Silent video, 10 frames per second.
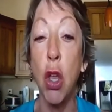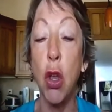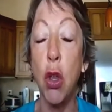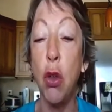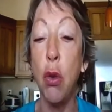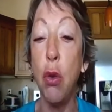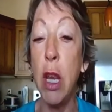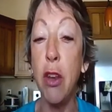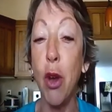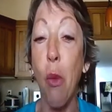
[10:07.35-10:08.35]
you need
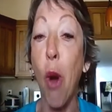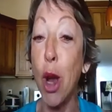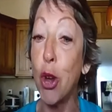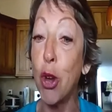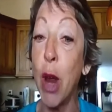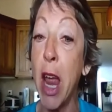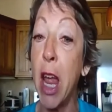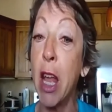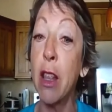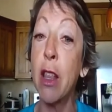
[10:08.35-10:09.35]
to wash your
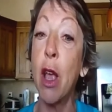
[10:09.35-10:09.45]
hands